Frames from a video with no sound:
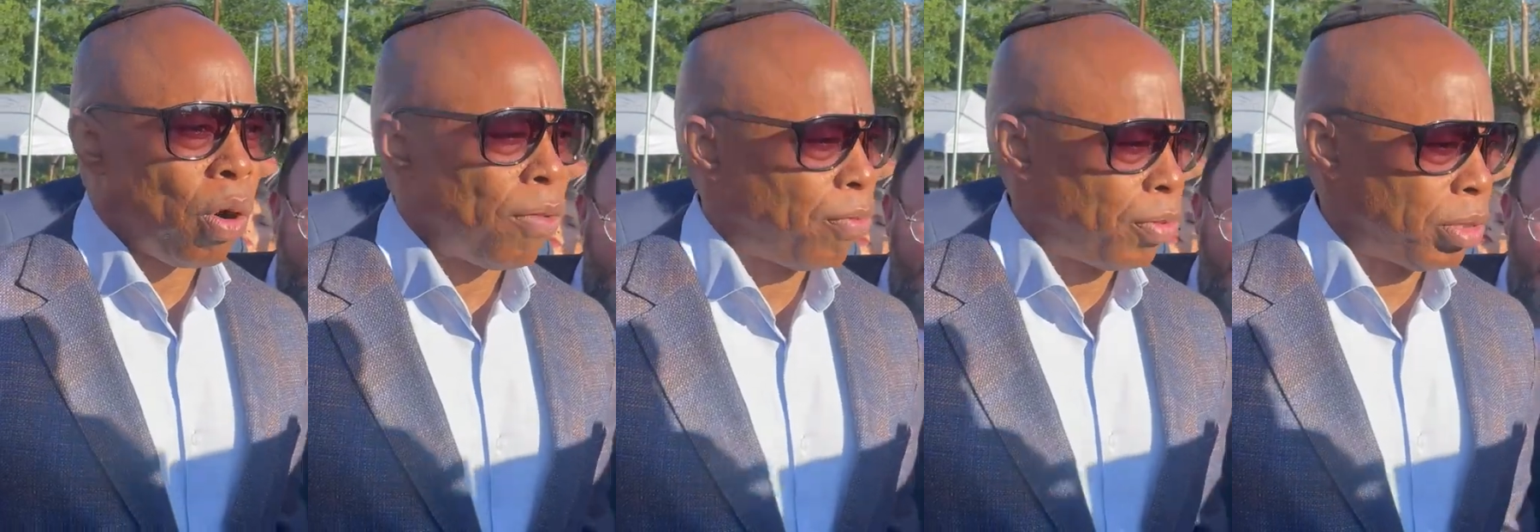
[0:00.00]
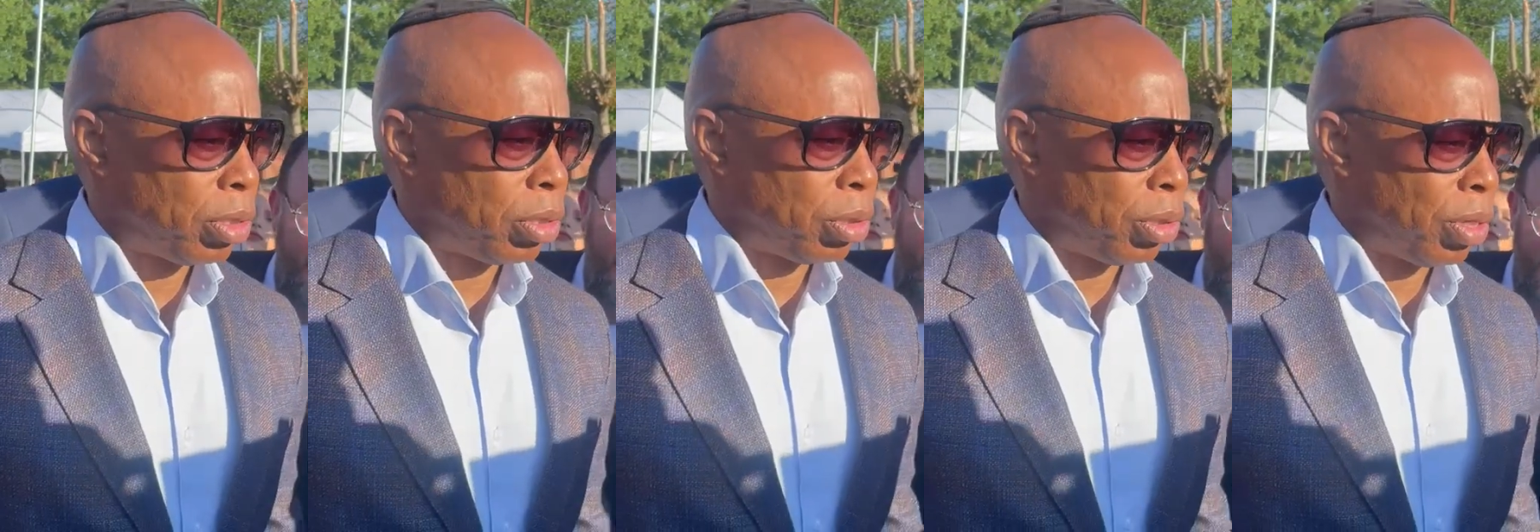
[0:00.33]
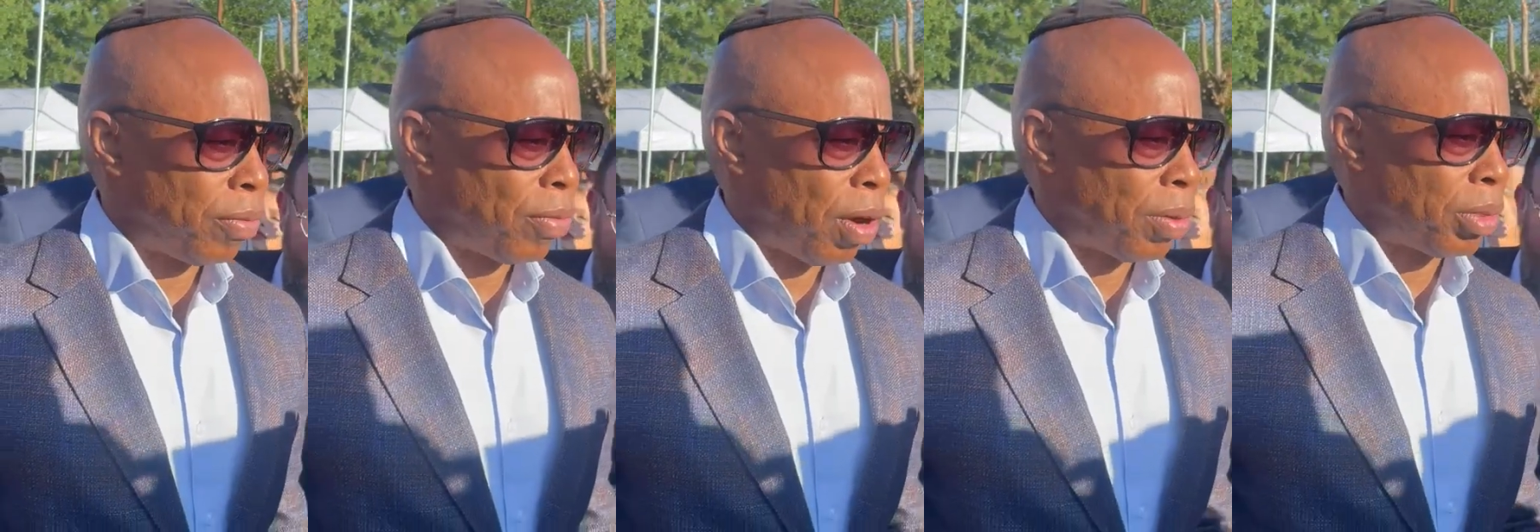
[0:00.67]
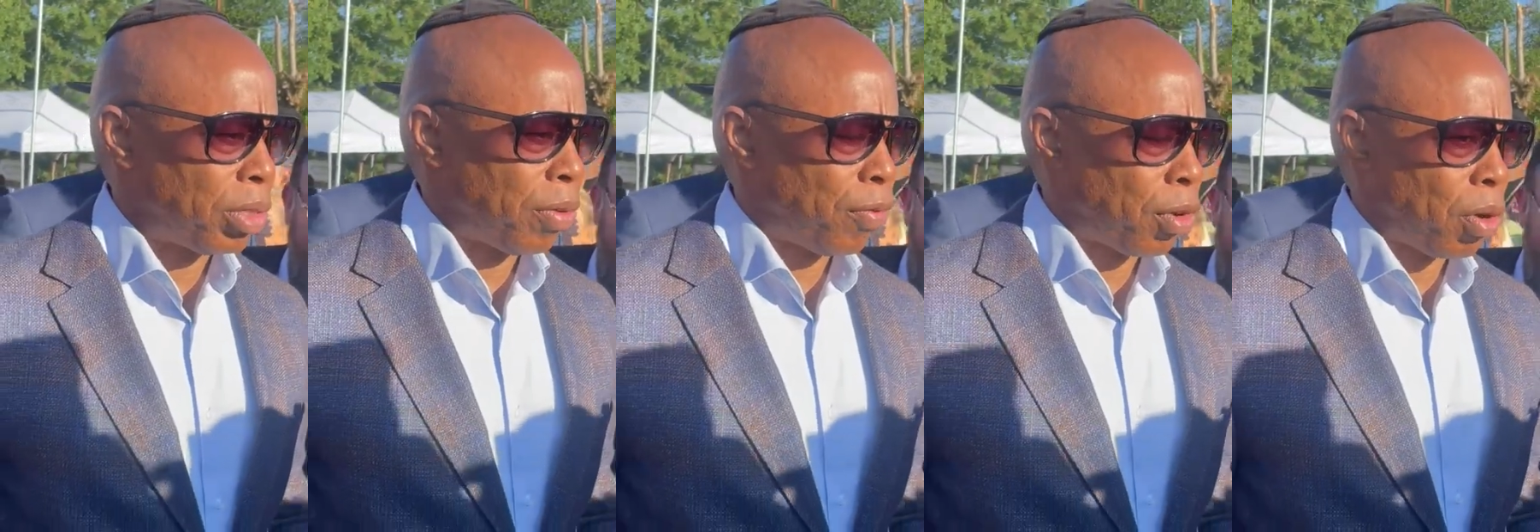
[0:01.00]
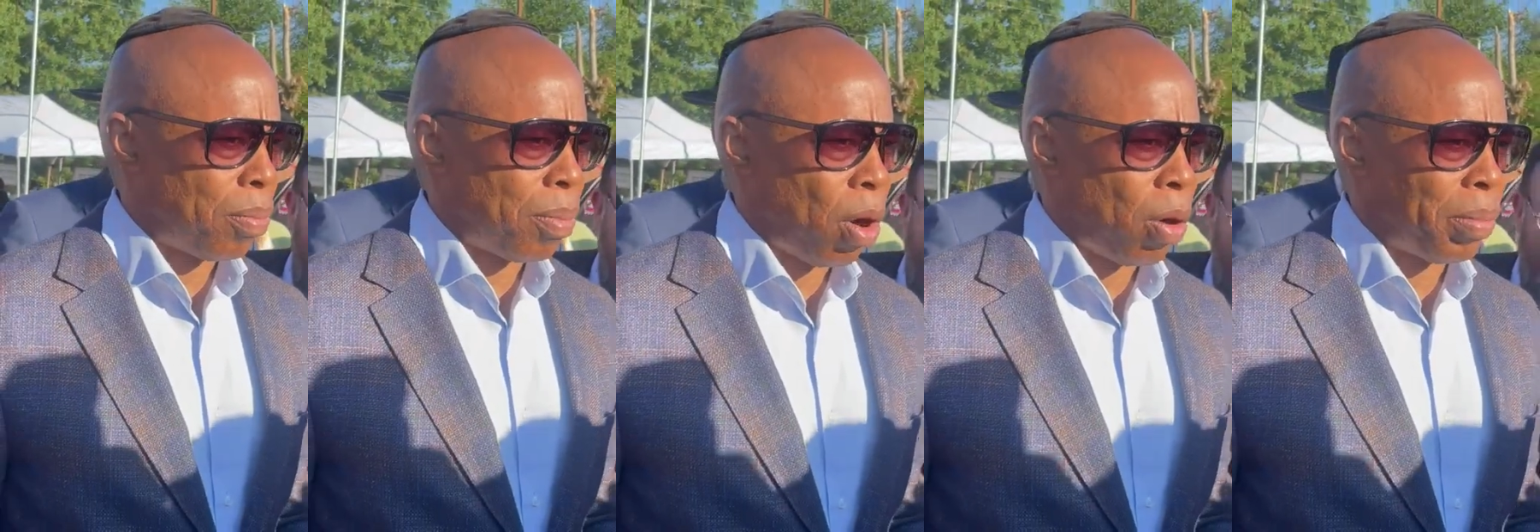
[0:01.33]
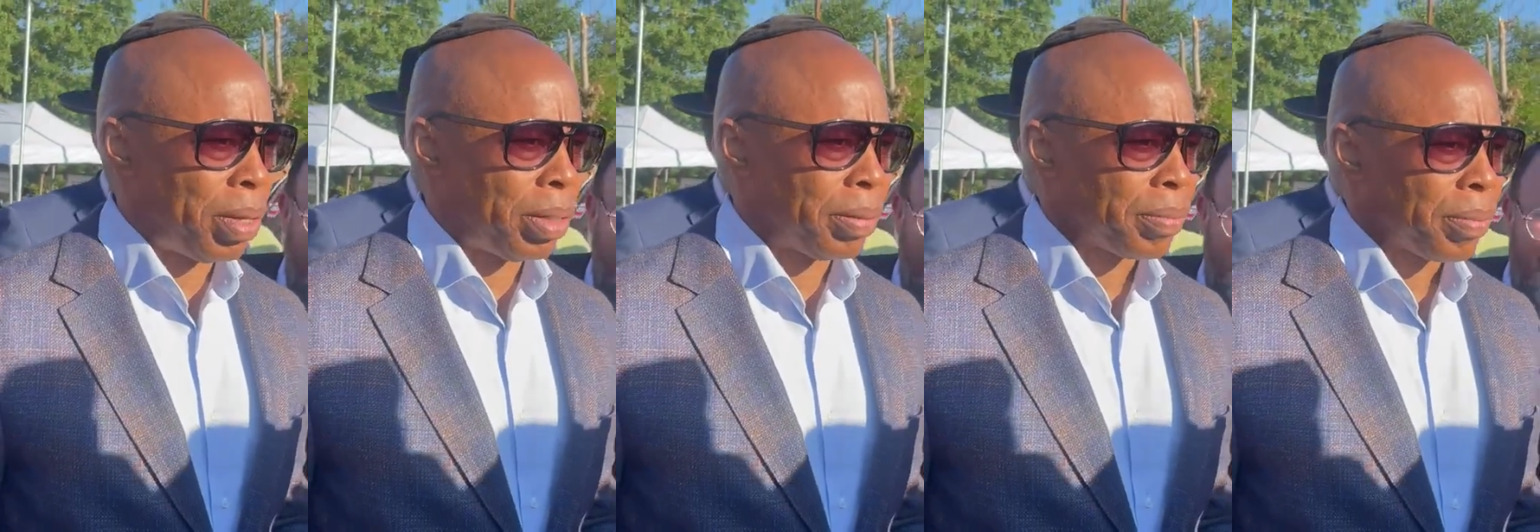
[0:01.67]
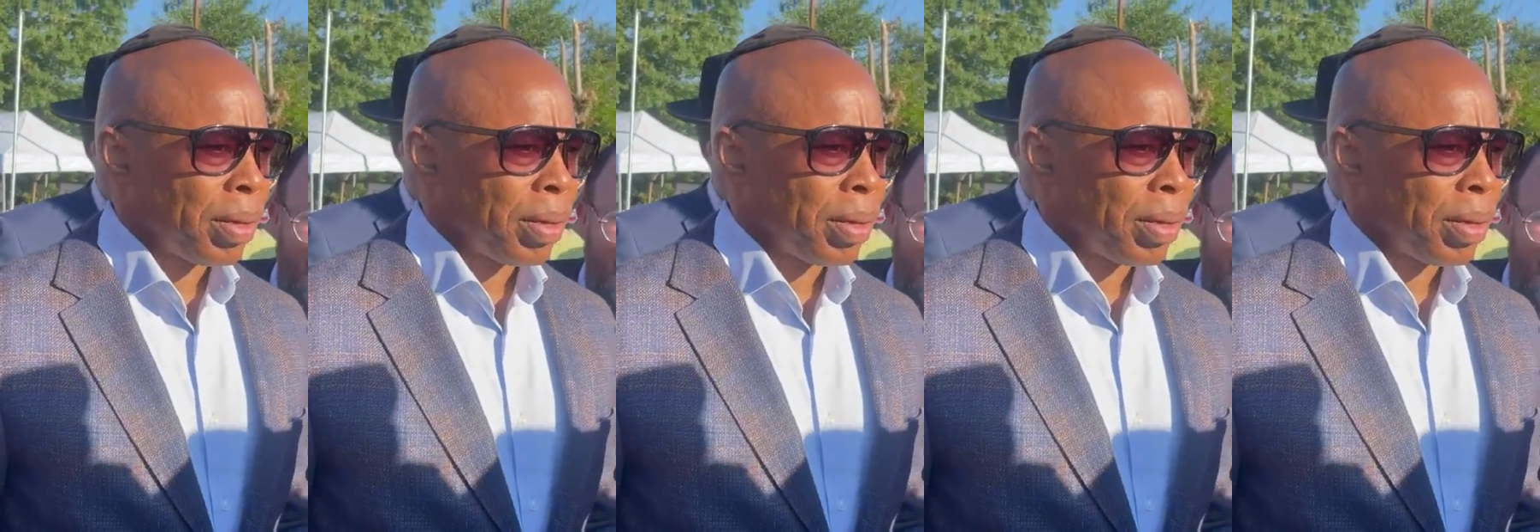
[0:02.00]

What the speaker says: office during a very difficult moment,